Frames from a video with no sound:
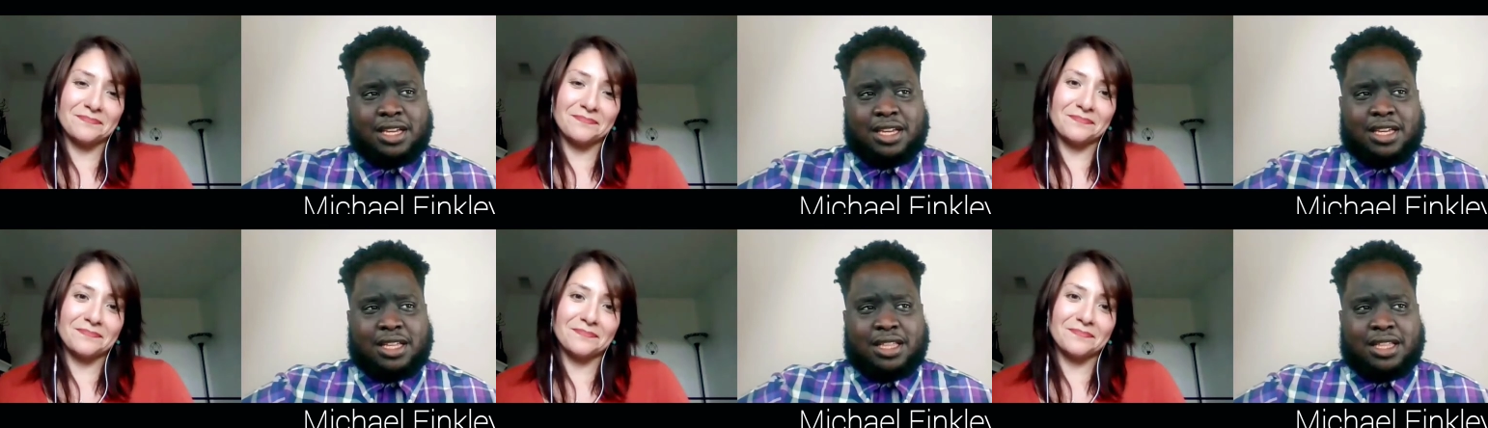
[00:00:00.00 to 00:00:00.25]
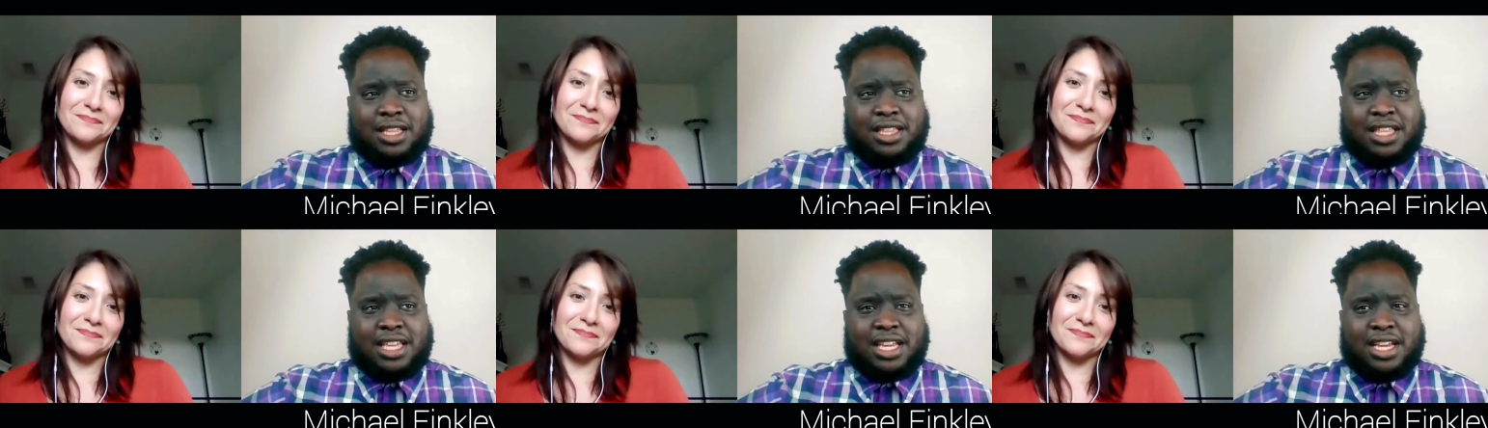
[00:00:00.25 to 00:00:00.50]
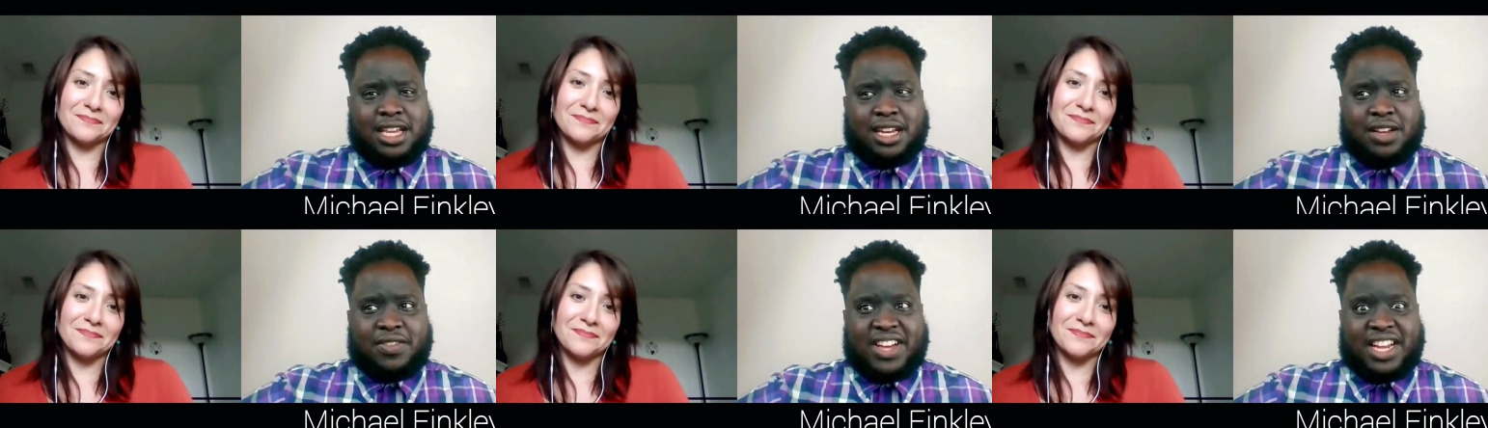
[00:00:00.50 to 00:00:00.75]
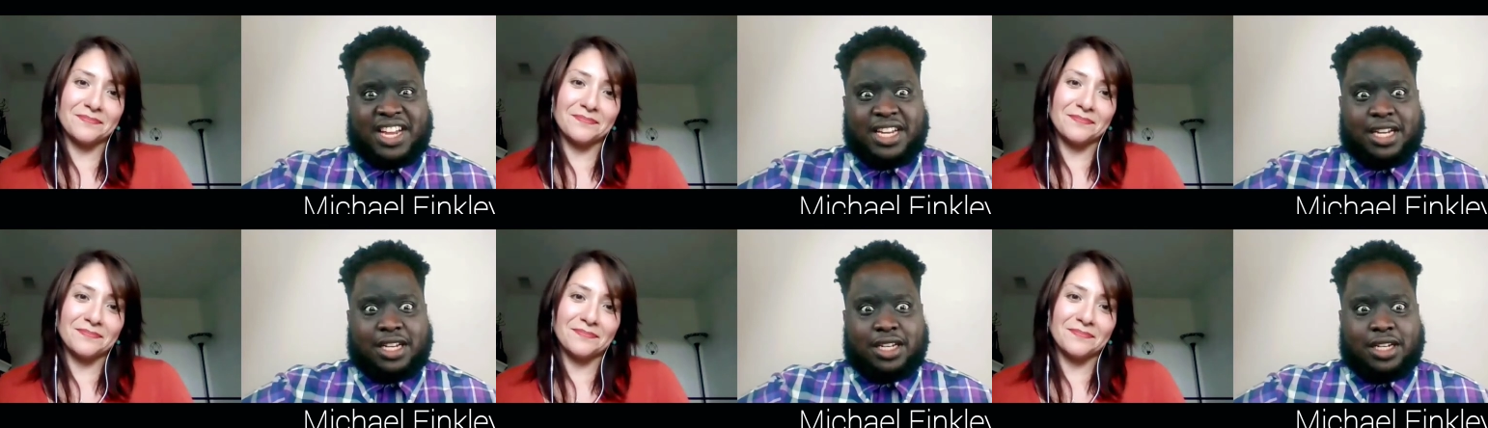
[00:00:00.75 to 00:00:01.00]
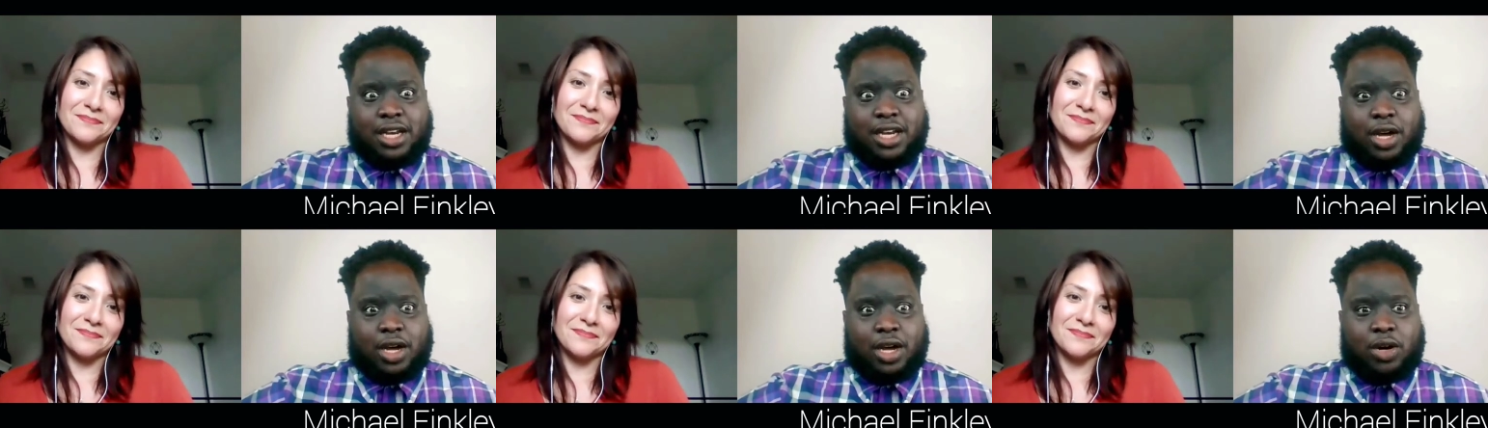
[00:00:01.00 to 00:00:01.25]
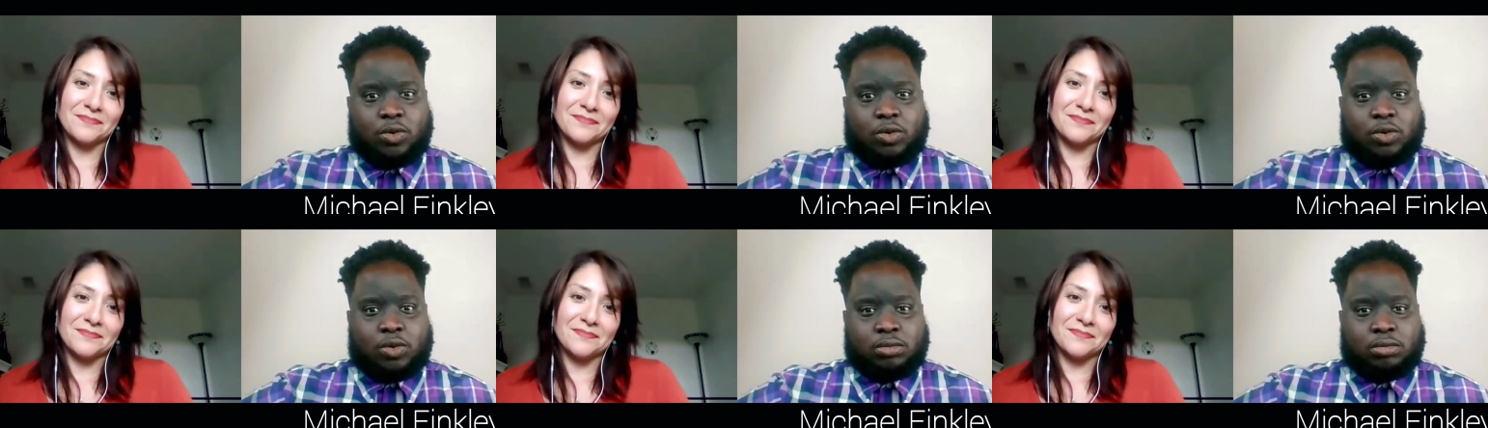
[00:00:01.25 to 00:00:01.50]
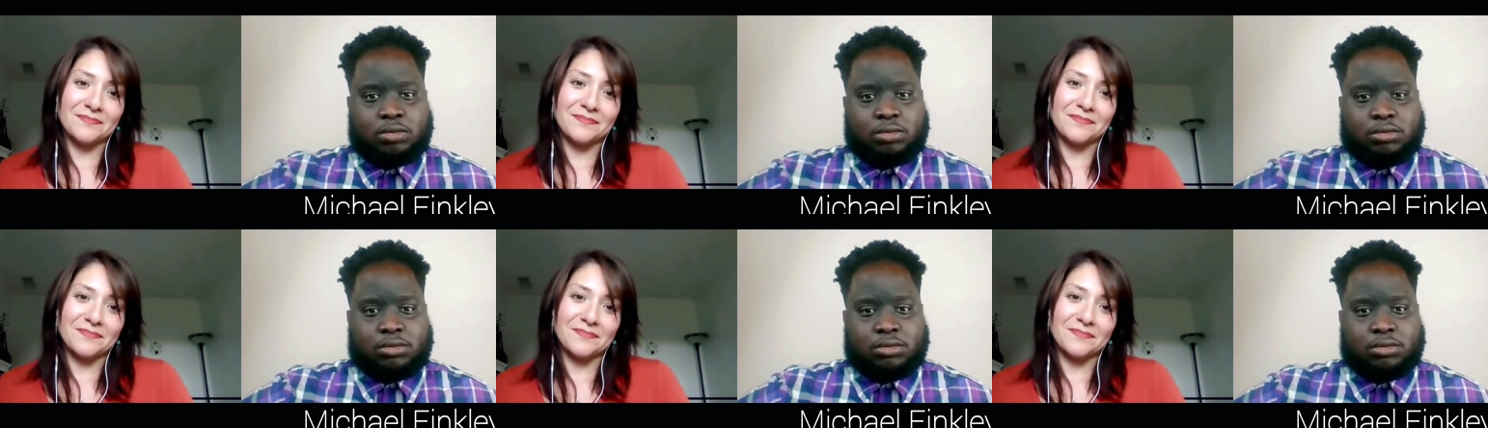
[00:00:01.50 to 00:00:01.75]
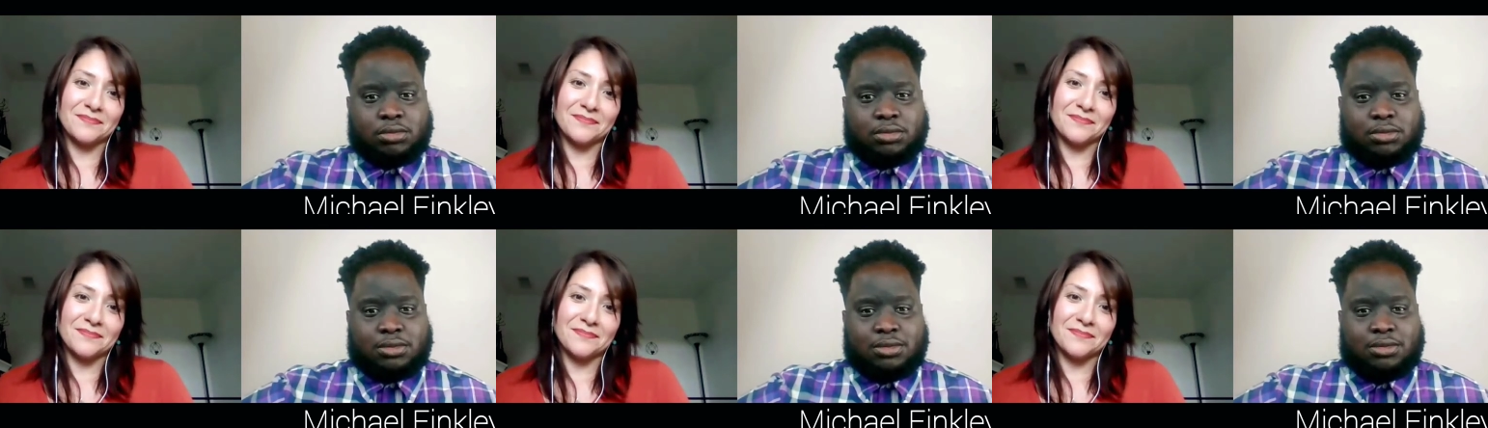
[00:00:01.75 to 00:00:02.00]
Speaker 1: the thinking of I didn't know.
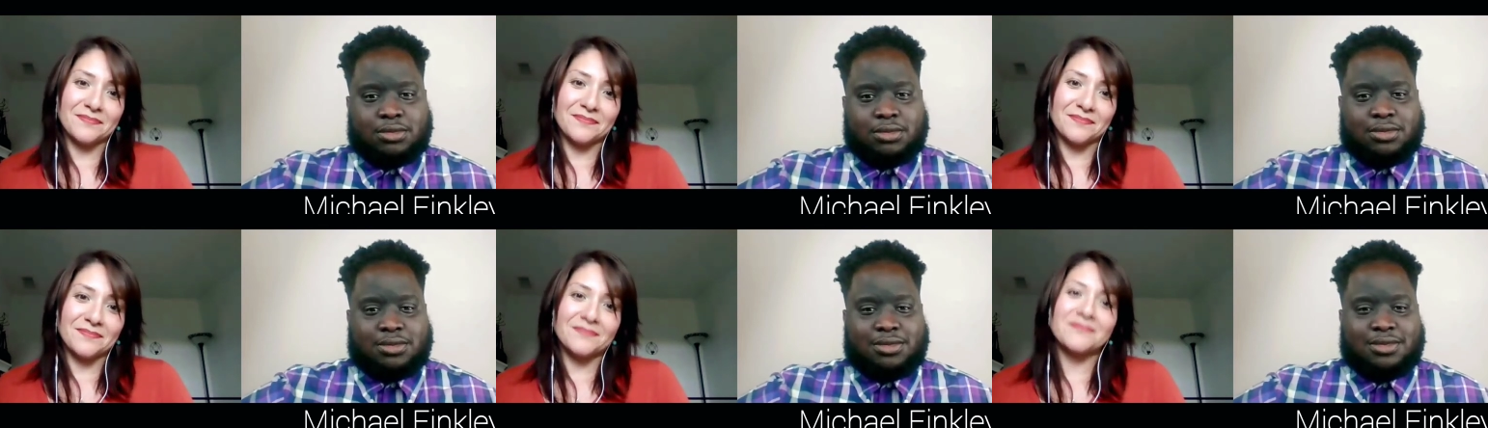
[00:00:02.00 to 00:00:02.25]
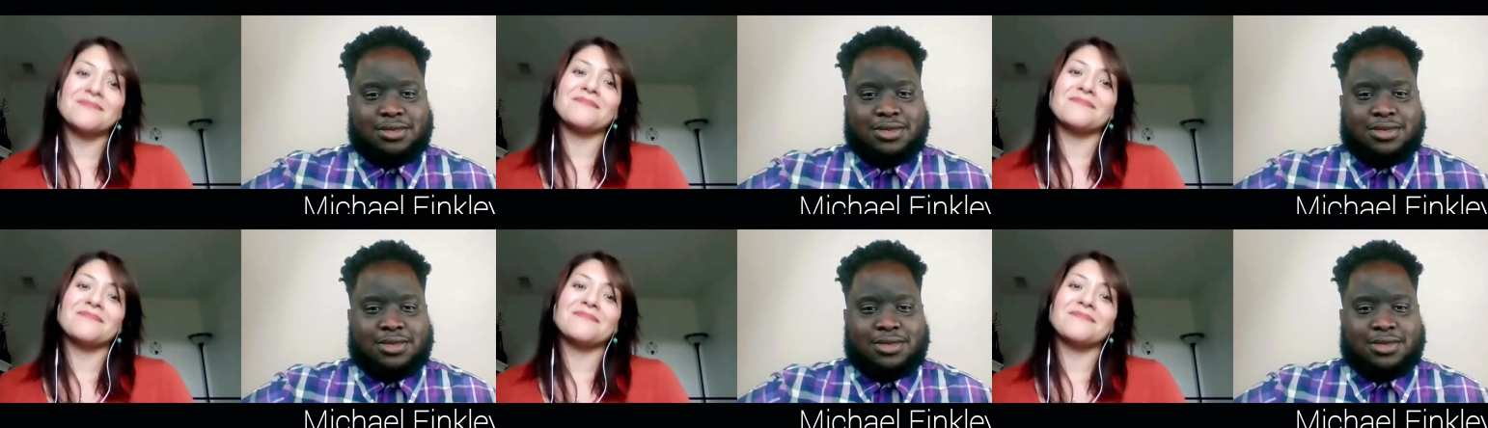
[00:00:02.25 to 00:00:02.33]
yes.